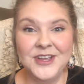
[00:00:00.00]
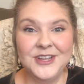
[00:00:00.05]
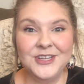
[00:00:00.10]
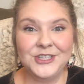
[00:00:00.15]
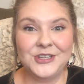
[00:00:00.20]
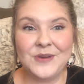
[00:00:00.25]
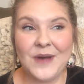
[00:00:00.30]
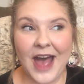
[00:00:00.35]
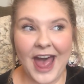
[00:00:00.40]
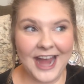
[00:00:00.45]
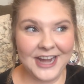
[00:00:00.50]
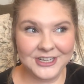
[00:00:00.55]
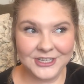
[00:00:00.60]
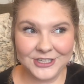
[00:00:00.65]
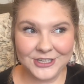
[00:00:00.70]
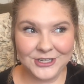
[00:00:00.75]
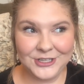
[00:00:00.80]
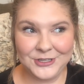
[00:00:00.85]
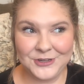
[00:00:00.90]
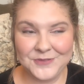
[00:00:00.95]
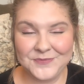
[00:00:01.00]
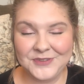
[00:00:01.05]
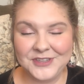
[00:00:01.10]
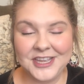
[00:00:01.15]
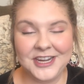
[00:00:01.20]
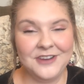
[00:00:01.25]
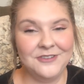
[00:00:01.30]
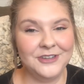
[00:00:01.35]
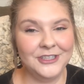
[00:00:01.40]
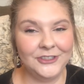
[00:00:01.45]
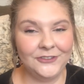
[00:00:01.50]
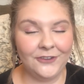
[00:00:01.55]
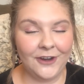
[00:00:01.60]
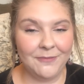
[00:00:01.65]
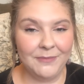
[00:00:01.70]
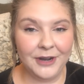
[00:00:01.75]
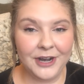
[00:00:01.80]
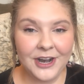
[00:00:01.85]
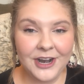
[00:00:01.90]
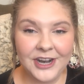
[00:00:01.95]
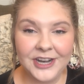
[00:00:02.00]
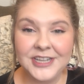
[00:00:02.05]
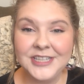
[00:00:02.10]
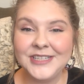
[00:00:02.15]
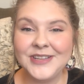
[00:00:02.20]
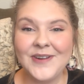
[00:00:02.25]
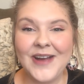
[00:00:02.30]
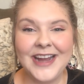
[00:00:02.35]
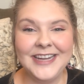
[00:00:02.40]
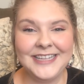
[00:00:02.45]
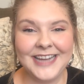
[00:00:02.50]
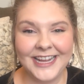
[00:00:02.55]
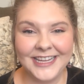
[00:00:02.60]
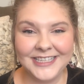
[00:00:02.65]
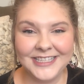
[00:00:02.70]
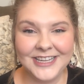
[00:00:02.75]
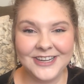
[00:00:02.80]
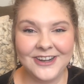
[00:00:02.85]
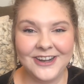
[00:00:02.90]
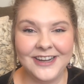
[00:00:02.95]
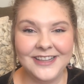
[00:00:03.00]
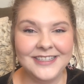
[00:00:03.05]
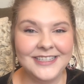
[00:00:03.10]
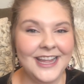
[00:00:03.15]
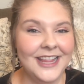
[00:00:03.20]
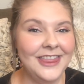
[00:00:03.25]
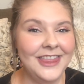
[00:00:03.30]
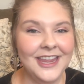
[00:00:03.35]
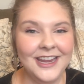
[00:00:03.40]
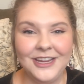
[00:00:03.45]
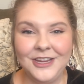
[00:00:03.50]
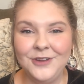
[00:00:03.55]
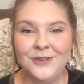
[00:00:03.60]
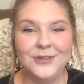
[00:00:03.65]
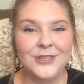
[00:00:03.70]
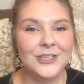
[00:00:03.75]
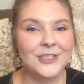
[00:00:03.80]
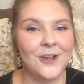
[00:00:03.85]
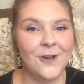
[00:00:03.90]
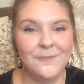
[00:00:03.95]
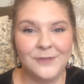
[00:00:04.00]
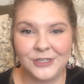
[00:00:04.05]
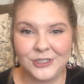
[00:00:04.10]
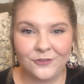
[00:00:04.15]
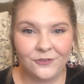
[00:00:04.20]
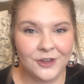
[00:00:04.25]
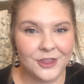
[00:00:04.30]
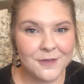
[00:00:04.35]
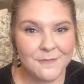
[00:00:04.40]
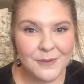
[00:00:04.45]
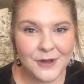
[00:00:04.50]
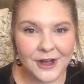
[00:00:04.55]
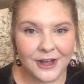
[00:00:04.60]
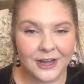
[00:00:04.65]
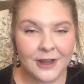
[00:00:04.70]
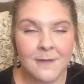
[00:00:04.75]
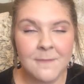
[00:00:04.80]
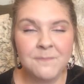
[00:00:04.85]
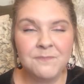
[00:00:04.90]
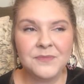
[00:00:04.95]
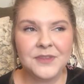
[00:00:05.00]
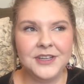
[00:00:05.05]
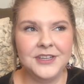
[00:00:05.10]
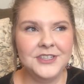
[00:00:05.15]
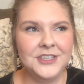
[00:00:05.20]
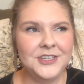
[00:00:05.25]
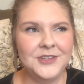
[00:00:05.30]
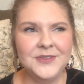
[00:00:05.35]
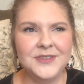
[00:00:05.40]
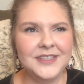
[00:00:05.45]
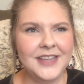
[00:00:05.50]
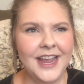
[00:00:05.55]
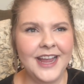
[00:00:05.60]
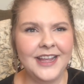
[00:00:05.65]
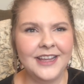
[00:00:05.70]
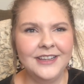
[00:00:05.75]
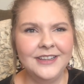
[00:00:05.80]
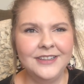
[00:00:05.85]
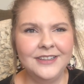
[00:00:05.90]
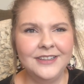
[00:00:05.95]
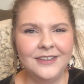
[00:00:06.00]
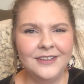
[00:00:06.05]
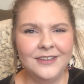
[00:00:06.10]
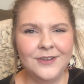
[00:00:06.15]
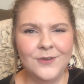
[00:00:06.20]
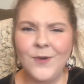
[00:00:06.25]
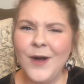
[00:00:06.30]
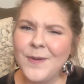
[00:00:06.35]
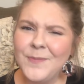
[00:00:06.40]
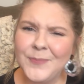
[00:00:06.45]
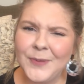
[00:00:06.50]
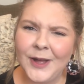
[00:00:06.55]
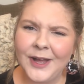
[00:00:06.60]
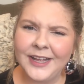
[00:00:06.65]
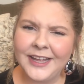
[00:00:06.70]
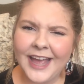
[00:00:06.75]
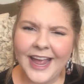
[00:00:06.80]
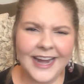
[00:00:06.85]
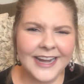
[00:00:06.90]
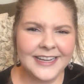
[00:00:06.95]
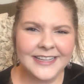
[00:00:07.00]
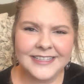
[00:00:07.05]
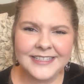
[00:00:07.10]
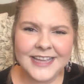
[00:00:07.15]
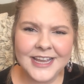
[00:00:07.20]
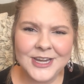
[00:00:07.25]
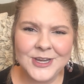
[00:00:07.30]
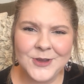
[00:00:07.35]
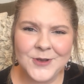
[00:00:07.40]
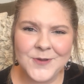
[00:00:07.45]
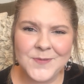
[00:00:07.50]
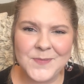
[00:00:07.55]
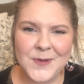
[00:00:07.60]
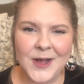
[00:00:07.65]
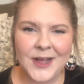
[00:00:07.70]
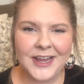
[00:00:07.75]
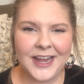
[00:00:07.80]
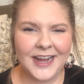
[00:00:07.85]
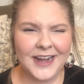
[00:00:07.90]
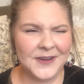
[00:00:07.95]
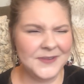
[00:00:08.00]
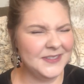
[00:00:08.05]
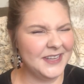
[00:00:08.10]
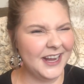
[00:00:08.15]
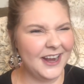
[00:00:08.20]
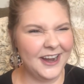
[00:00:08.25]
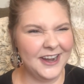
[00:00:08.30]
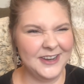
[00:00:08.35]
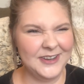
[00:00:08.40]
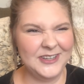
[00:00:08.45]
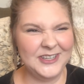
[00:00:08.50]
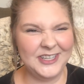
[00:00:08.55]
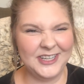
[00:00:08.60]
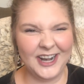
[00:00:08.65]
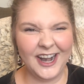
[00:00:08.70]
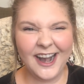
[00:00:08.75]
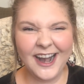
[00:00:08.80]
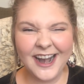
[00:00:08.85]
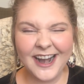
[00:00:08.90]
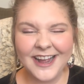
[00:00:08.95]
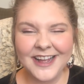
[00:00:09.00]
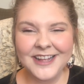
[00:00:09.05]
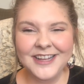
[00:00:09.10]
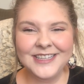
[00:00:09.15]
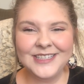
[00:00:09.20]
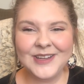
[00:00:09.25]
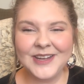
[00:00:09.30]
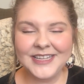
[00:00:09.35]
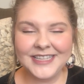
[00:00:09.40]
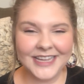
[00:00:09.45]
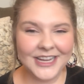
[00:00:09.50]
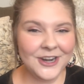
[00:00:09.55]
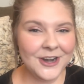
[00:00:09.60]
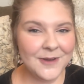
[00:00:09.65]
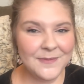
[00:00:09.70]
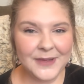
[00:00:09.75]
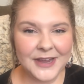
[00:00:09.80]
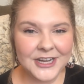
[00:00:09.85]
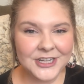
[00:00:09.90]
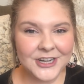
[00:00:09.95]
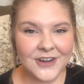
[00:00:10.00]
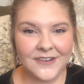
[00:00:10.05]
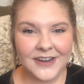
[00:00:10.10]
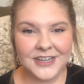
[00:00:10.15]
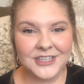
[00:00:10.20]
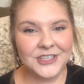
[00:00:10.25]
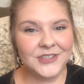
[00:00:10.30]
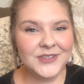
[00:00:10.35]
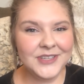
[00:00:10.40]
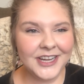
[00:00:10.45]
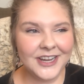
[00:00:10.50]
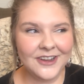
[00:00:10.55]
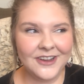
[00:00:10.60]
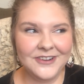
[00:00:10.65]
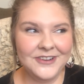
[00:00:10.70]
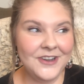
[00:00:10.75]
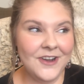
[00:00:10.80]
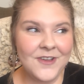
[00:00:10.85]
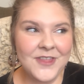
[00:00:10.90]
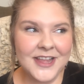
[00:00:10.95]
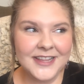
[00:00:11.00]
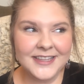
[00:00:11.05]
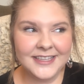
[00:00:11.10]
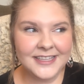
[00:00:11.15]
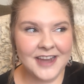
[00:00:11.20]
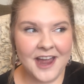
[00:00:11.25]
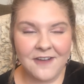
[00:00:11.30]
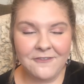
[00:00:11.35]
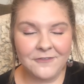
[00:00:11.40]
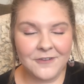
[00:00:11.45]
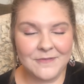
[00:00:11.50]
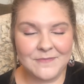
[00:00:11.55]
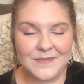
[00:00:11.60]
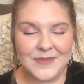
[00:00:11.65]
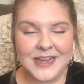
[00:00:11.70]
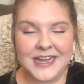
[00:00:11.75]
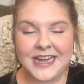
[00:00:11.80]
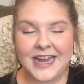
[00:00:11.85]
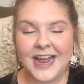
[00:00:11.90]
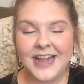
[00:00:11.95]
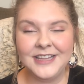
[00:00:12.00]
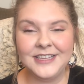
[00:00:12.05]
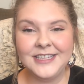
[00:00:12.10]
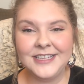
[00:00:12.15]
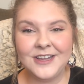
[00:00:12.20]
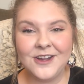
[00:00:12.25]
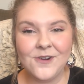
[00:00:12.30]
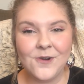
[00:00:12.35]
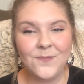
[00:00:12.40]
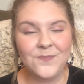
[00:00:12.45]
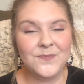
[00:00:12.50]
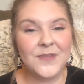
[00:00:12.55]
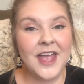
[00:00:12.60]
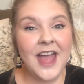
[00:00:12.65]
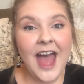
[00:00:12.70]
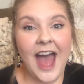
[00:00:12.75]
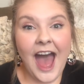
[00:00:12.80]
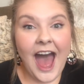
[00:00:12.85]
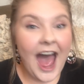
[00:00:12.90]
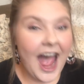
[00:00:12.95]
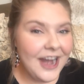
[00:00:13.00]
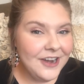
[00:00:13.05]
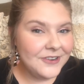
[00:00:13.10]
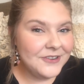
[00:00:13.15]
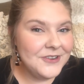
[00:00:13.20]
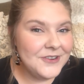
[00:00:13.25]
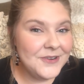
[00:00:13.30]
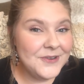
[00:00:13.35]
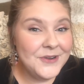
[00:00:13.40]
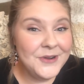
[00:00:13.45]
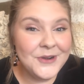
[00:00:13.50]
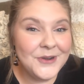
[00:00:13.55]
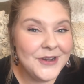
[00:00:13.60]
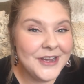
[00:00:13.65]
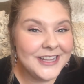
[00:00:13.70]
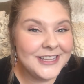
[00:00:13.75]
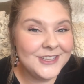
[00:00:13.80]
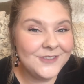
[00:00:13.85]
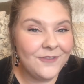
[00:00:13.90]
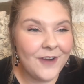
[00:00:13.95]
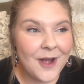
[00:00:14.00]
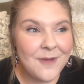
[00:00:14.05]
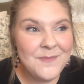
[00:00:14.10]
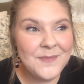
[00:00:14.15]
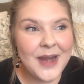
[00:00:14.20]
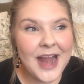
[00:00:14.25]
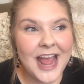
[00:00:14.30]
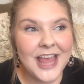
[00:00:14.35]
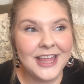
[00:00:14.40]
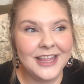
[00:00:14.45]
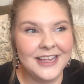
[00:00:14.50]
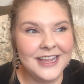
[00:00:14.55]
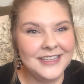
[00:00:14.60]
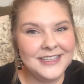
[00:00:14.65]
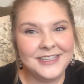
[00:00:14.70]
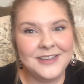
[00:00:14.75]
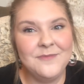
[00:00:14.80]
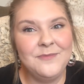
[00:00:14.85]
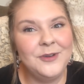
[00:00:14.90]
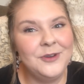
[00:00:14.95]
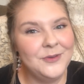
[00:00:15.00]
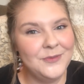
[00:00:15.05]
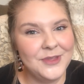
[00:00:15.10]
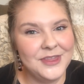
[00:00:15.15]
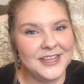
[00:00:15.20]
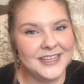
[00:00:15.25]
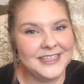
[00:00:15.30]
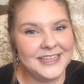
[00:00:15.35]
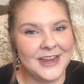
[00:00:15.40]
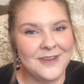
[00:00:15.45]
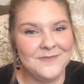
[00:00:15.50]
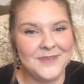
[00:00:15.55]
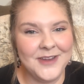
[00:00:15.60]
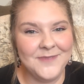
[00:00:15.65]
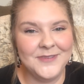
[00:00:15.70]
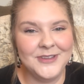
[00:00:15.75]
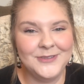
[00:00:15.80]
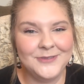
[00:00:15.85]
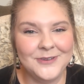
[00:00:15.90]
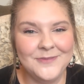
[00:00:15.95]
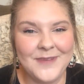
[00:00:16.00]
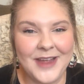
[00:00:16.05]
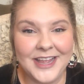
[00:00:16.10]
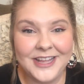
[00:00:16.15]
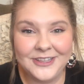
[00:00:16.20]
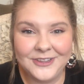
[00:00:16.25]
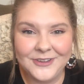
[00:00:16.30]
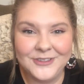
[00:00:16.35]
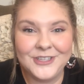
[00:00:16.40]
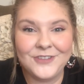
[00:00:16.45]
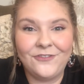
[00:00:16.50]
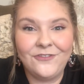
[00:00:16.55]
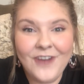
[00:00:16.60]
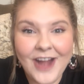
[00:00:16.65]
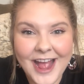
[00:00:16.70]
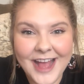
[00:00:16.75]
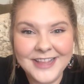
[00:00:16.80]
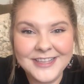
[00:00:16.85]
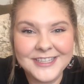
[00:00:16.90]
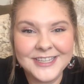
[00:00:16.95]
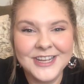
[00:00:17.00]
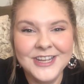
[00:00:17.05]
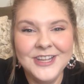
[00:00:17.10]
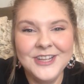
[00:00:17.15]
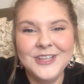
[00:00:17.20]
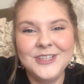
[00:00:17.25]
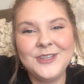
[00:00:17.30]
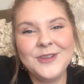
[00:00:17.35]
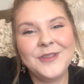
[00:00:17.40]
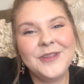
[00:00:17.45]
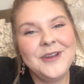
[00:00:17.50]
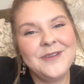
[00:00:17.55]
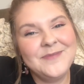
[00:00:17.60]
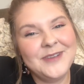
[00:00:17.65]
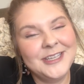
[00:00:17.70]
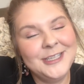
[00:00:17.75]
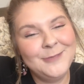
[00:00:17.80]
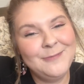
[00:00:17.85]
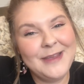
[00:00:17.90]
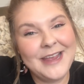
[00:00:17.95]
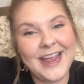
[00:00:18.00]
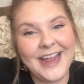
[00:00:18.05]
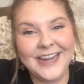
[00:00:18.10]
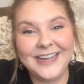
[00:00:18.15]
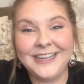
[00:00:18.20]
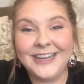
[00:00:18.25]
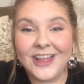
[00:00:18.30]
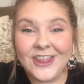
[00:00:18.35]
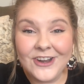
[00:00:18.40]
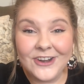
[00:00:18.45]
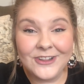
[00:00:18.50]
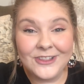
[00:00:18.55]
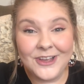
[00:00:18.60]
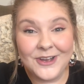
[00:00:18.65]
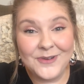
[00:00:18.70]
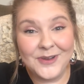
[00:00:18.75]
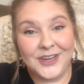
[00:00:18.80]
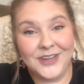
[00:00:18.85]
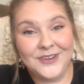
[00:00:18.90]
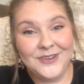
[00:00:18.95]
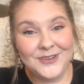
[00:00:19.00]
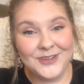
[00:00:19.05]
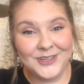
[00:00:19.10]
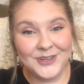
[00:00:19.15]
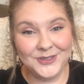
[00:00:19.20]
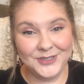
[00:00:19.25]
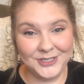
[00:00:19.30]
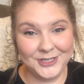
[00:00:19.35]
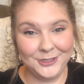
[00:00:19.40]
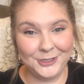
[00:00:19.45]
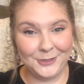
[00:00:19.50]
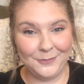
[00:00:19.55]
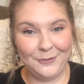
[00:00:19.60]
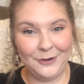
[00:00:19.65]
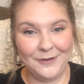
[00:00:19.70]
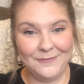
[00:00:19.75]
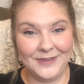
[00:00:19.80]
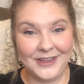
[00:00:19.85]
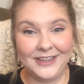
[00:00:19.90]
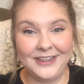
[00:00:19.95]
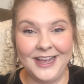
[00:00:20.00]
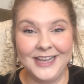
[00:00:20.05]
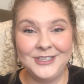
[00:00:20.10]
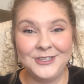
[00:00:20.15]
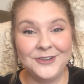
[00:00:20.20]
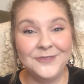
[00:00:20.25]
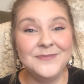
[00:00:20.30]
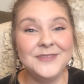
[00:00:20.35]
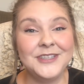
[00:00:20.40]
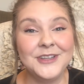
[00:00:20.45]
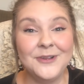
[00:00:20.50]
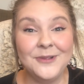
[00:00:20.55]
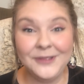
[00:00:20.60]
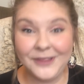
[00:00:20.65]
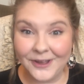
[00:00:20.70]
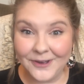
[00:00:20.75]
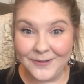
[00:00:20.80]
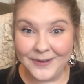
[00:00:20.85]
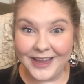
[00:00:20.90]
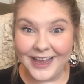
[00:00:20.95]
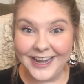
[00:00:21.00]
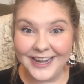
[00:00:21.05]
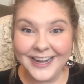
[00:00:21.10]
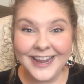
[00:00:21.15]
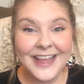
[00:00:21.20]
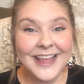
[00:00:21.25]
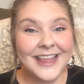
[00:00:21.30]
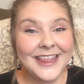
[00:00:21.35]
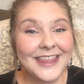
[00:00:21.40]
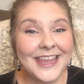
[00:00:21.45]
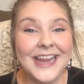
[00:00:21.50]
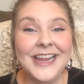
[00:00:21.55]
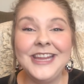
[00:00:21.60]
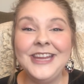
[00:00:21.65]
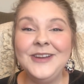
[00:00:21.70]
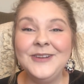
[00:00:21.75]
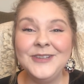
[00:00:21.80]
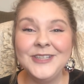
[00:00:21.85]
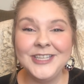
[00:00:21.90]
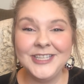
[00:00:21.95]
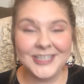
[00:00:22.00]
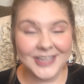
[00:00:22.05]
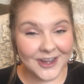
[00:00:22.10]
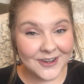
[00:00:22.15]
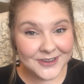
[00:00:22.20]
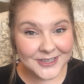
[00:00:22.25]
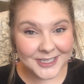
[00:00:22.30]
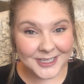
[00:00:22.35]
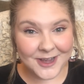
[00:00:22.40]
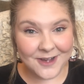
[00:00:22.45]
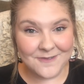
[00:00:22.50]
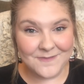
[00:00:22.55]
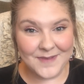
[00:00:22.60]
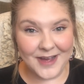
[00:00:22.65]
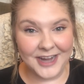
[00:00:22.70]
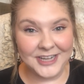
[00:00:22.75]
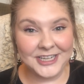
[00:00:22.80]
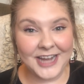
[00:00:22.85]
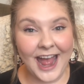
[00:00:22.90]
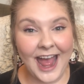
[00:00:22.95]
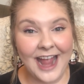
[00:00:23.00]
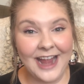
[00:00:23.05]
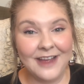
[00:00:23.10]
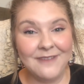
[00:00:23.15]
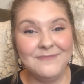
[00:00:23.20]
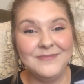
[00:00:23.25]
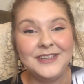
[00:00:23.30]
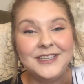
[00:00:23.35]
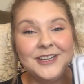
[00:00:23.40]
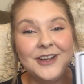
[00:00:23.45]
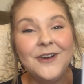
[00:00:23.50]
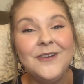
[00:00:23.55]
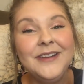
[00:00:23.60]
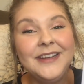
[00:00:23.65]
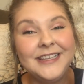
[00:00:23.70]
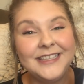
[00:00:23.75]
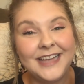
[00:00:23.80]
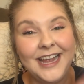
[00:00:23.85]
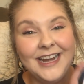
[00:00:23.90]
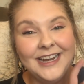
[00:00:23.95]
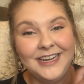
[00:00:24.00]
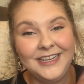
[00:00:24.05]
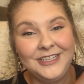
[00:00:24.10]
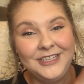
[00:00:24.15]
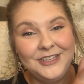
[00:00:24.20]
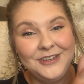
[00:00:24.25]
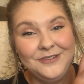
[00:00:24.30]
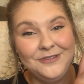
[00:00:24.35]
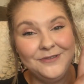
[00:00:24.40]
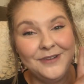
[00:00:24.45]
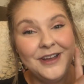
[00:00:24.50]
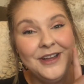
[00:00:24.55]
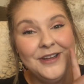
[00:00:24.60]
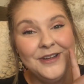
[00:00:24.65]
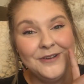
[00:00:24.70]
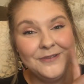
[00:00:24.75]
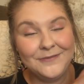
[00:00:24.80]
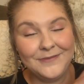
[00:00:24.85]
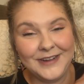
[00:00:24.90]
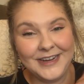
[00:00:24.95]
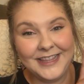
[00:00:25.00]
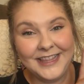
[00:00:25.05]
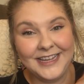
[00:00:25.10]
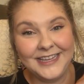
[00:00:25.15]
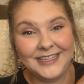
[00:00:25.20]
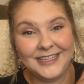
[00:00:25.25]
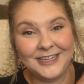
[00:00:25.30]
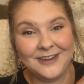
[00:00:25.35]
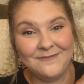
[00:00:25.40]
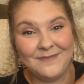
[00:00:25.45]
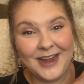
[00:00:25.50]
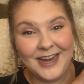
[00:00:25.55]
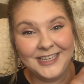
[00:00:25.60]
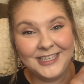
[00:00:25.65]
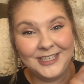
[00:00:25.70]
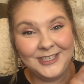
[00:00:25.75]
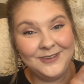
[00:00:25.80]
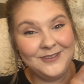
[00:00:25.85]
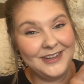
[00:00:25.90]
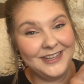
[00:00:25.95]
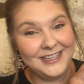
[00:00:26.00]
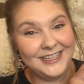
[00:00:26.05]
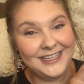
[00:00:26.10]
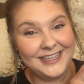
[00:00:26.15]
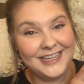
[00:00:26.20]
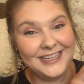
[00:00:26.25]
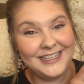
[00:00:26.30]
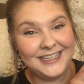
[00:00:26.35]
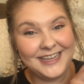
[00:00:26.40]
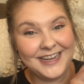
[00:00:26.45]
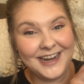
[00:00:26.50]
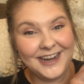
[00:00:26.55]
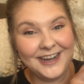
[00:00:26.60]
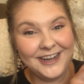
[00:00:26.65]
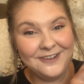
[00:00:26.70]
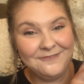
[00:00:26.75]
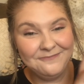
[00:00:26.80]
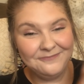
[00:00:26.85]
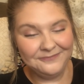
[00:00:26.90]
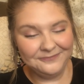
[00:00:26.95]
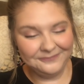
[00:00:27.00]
So I just assumed that it was from her. So I texted her and said, "Thank you so much for the book." And she was like, "What book? I didn't send you a book." And I was like, "Are you sure?" So I sent her a picture of it and she's like, "No, that's not from me." And so I don't know who it's from, but it's someone with the same name as one of my close friends. So there must be another Logan who chose to support my classroom. So Logan, thank you so, so much. I am so excited to read this to my students this year.